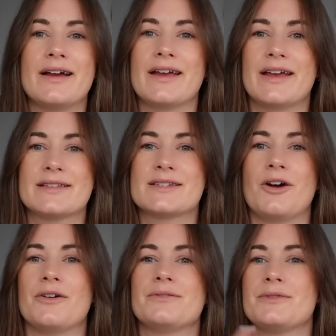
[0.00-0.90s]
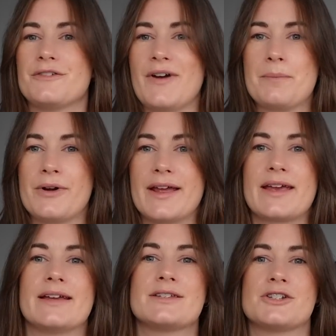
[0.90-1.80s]
it's not the fabric,
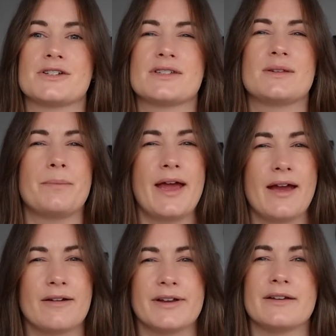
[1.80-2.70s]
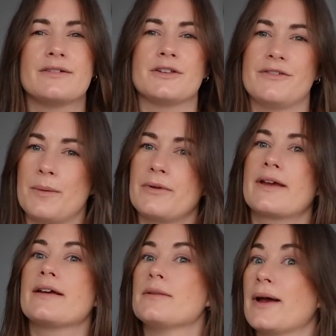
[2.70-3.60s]
it's just the pairing of the fabric
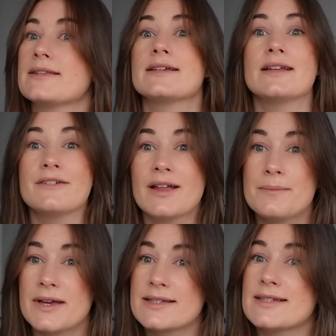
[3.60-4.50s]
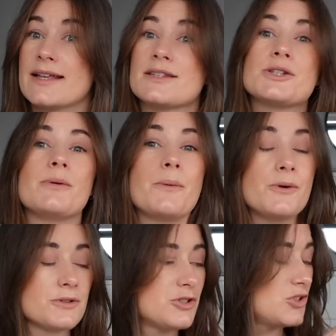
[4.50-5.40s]
and the pattern, if that makes sense. So I won't